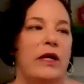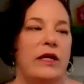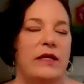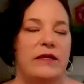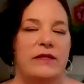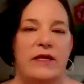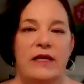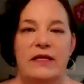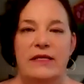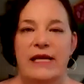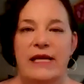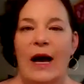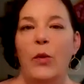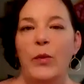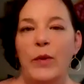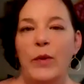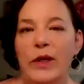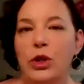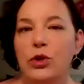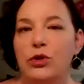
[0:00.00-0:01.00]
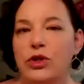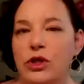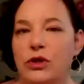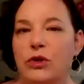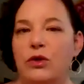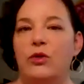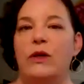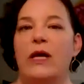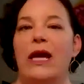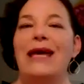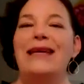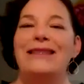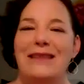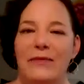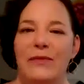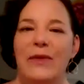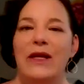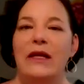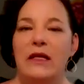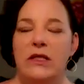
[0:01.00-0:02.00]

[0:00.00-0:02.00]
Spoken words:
is helping you to create something